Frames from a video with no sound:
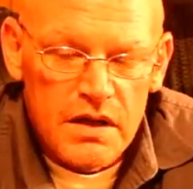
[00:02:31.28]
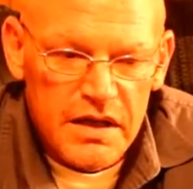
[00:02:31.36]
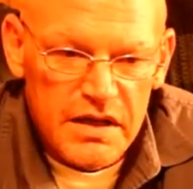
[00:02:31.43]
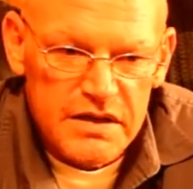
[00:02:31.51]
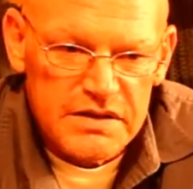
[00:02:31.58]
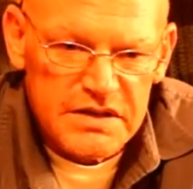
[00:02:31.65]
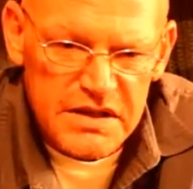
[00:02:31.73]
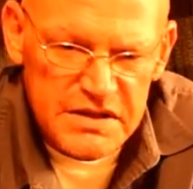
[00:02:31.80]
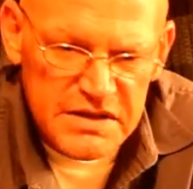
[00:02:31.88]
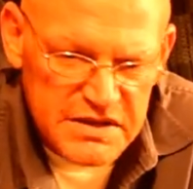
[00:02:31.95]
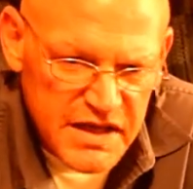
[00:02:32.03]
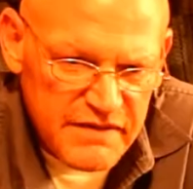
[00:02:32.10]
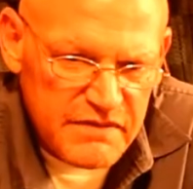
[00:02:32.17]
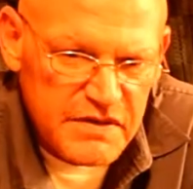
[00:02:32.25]
And it said
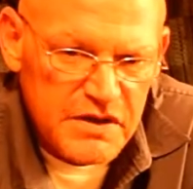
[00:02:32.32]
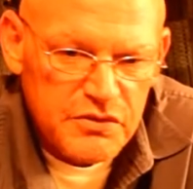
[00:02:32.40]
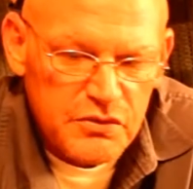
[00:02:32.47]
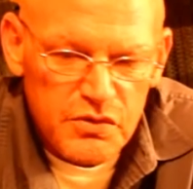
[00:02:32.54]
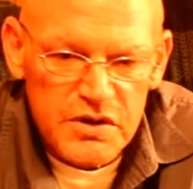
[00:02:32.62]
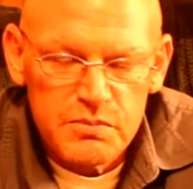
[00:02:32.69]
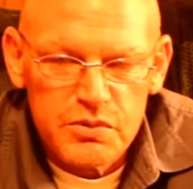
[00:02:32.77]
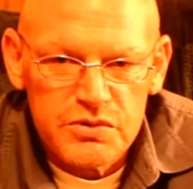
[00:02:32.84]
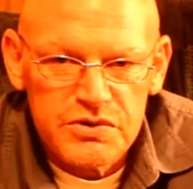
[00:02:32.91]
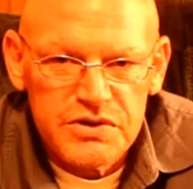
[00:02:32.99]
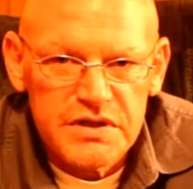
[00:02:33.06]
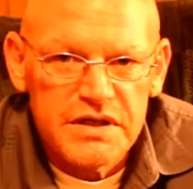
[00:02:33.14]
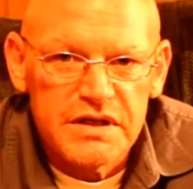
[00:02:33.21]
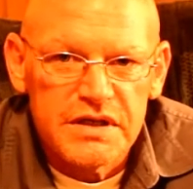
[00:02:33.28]

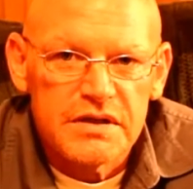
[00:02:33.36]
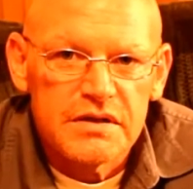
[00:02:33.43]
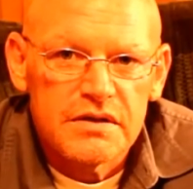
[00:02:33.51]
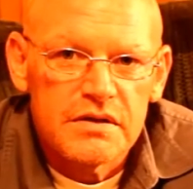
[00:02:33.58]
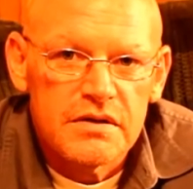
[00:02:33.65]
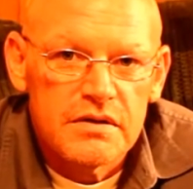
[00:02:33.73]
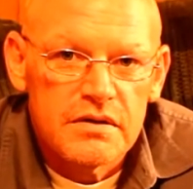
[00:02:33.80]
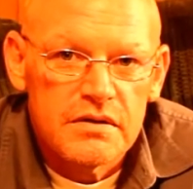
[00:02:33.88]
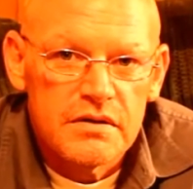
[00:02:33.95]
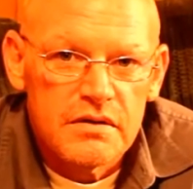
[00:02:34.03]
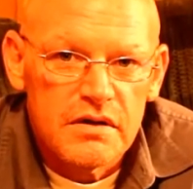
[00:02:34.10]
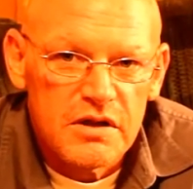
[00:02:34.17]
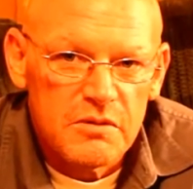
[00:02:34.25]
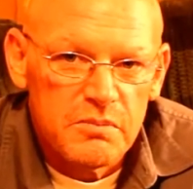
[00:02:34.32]
73%
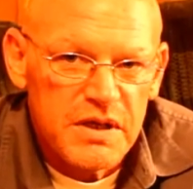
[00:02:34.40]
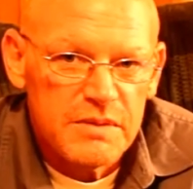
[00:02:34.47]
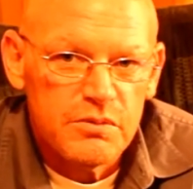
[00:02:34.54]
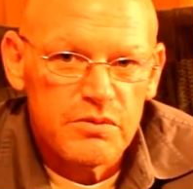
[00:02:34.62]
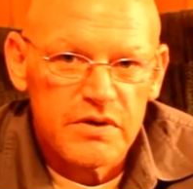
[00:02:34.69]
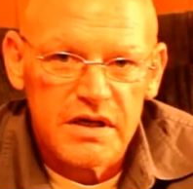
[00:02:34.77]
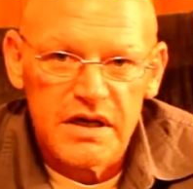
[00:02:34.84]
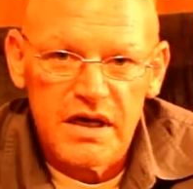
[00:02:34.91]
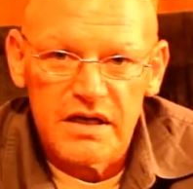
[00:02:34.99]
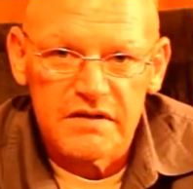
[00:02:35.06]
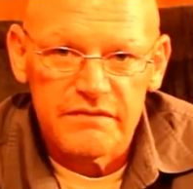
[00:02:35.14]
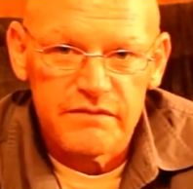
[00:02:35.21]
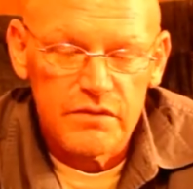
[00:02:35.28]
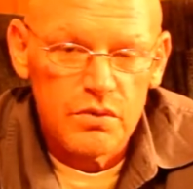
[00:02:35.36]
of the people that
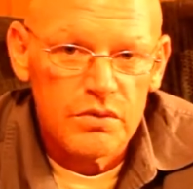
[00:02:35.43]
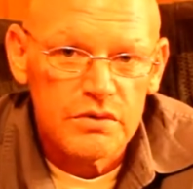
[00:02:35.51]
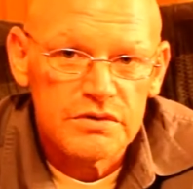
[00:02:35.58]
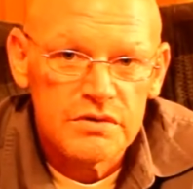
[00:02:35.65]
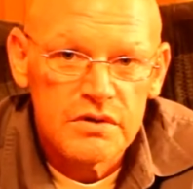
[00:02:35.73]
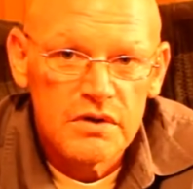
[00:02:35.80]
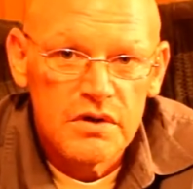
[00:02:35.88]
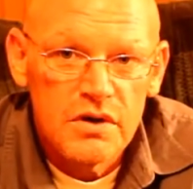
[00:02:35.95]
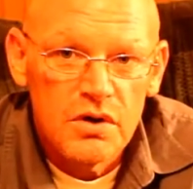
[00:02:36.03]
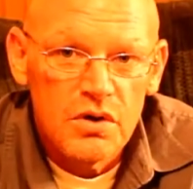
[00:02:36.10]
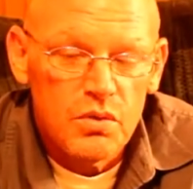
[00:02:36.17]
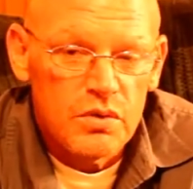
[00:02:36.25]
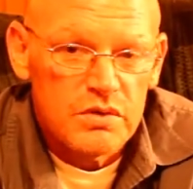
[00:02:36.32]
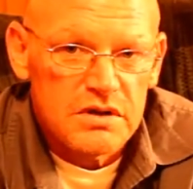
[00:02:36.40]
got divorced
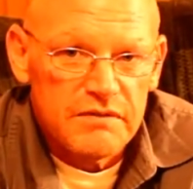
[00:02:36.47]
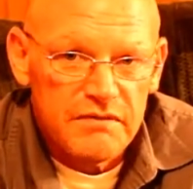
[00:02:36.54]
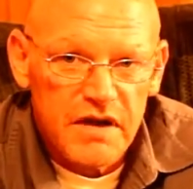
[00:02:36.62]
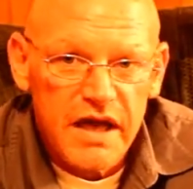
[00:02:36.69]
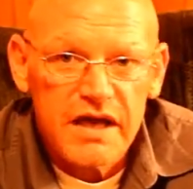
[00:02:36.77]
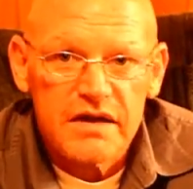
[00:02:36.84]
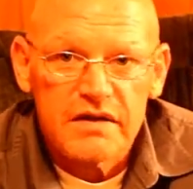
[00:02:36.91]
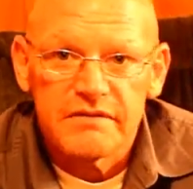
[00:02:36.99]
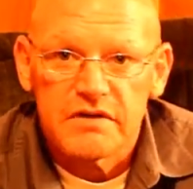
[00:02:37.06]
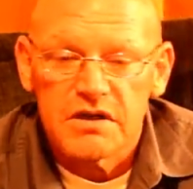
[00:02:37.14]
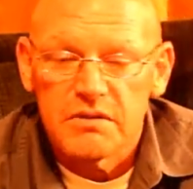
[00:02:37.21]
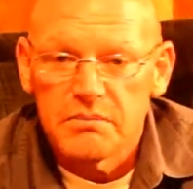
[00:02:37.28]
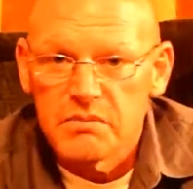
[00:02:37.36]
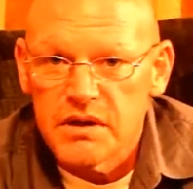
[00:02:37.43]
was the lack of
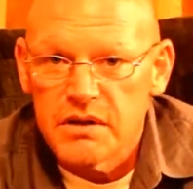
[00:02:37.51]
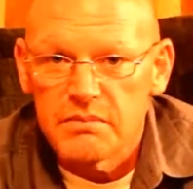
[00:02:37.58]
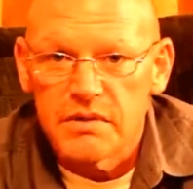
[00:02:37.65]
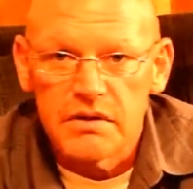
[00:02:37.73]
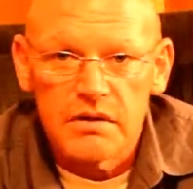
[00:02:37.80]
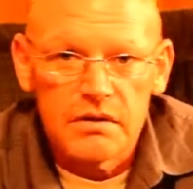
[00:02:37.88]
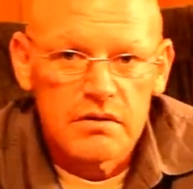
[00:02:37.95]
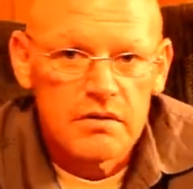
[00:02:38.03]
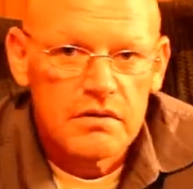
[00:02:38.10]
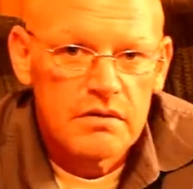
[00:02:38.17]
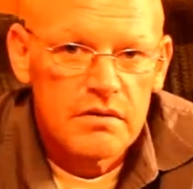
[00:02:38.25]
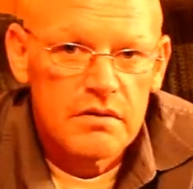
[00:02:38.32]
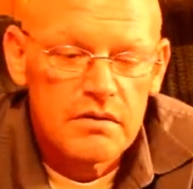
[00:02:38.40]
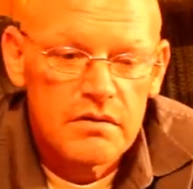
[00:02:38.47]
commitment.
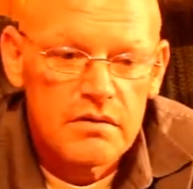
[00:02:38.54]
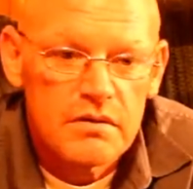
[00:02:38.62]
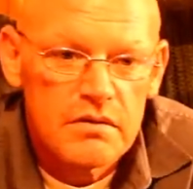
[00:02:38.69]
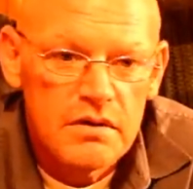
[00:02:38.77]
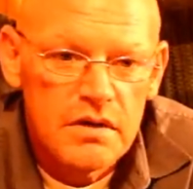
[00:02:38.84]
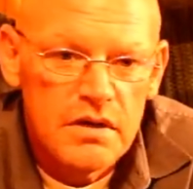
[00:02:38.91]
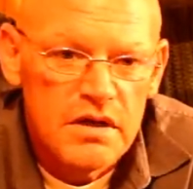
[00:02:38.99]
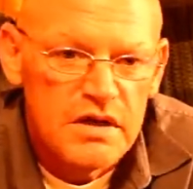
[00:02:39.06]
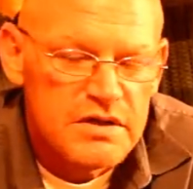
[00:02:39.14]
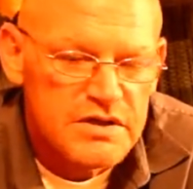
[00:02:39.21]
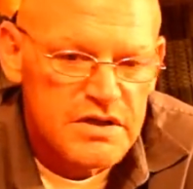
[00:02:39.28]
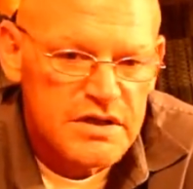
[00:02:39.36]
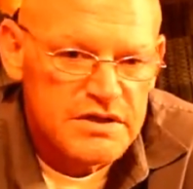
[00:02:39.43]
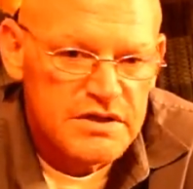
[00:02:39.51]

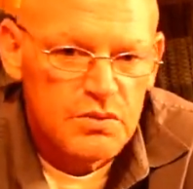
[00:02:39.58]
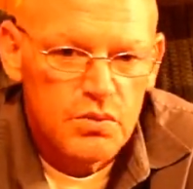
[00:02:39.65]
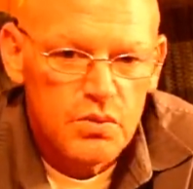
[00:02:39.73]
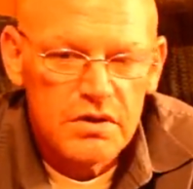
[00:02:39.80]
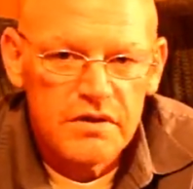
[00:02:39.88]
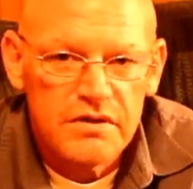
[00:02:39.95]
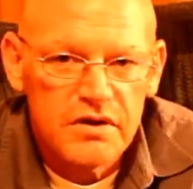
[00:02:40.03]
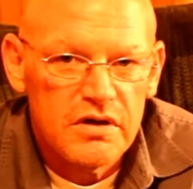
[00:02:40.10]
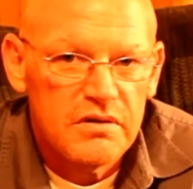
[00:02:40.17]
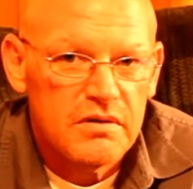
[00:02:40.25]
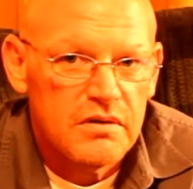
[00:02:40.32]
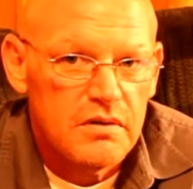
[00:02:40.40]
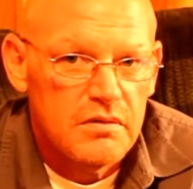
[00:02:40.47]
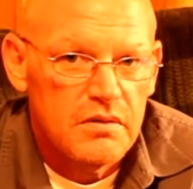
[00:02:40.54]
61 of the